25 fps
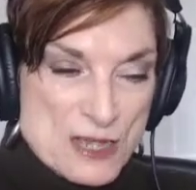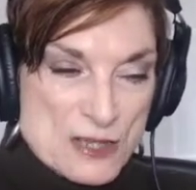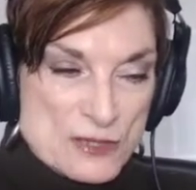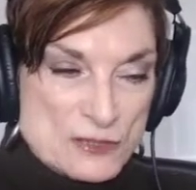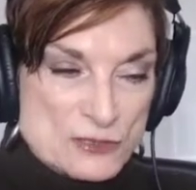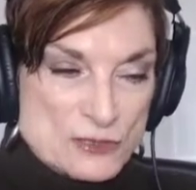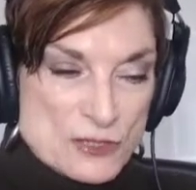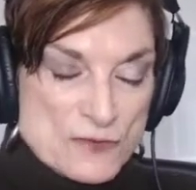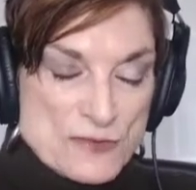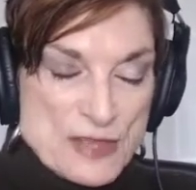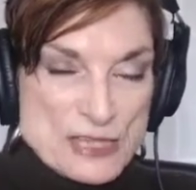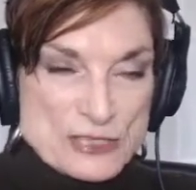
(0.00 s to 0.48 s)

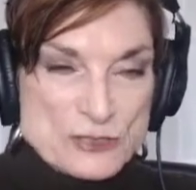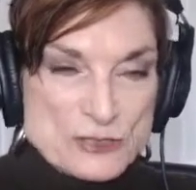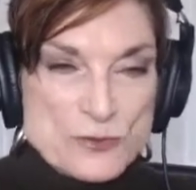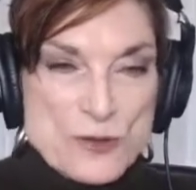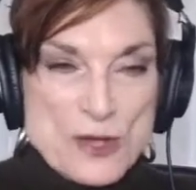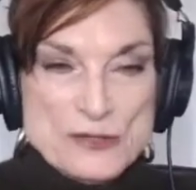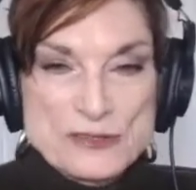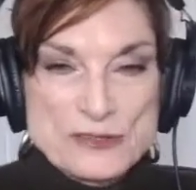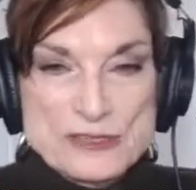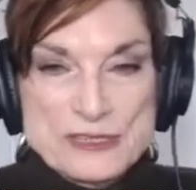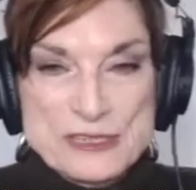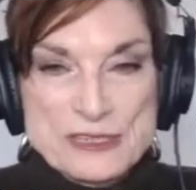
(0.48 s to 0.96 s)
So that's why
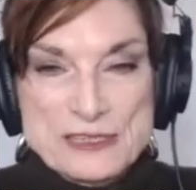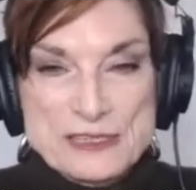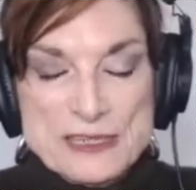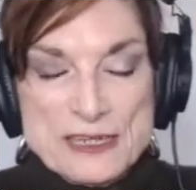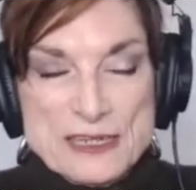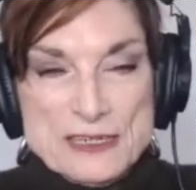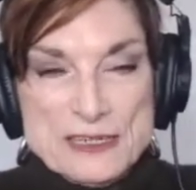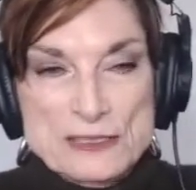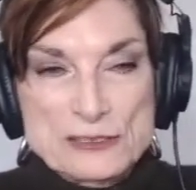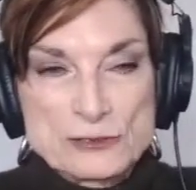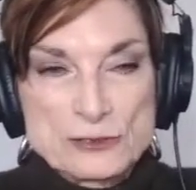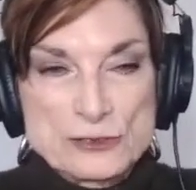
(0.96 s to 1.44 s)
you need
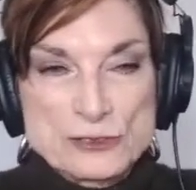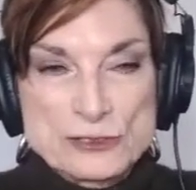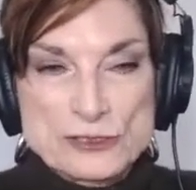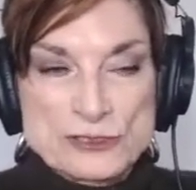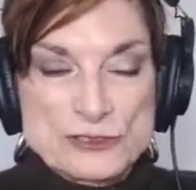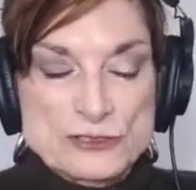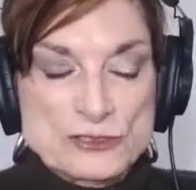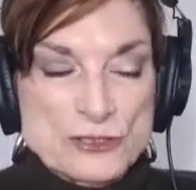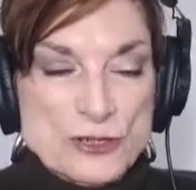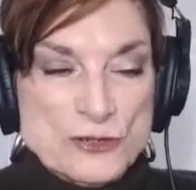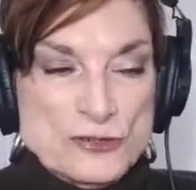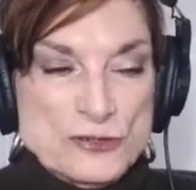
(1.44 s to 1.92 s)

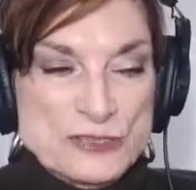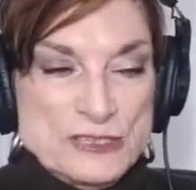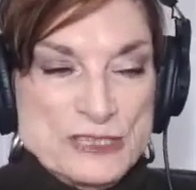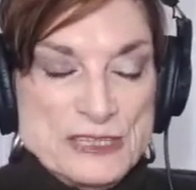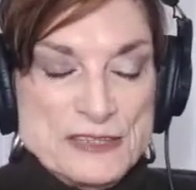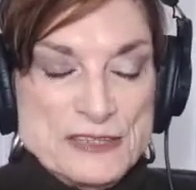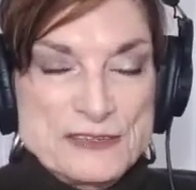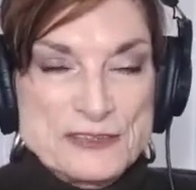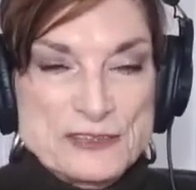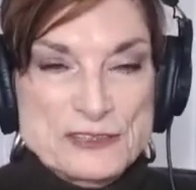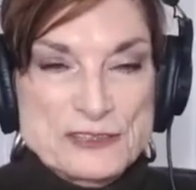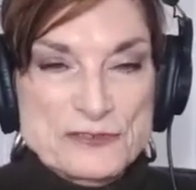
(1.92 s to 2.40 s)
inclusion. So you
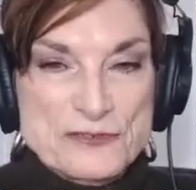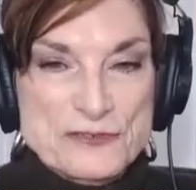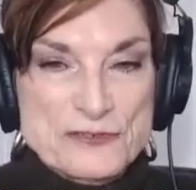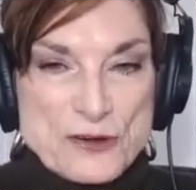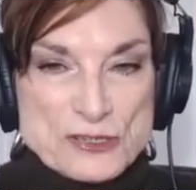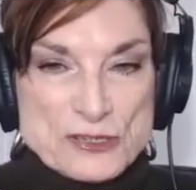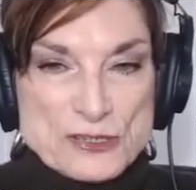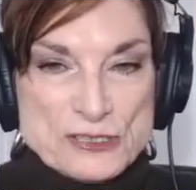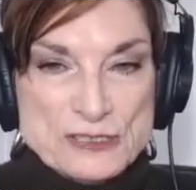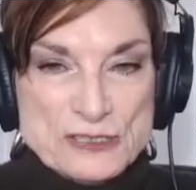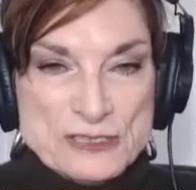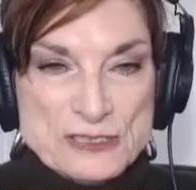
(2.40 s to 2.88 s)
need the
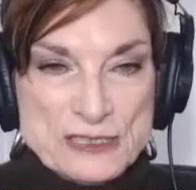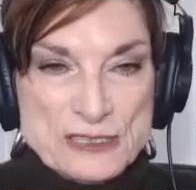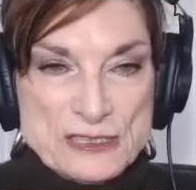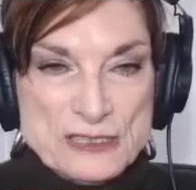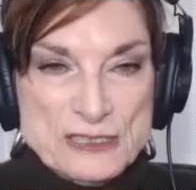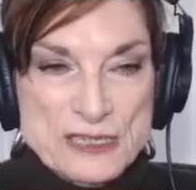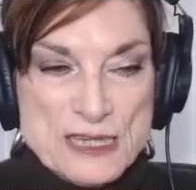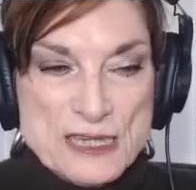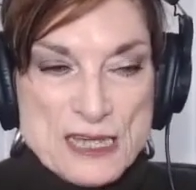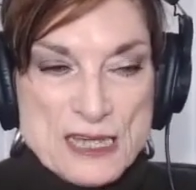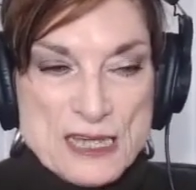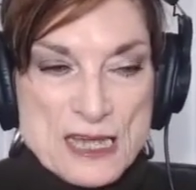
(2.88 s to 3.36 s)
diversity,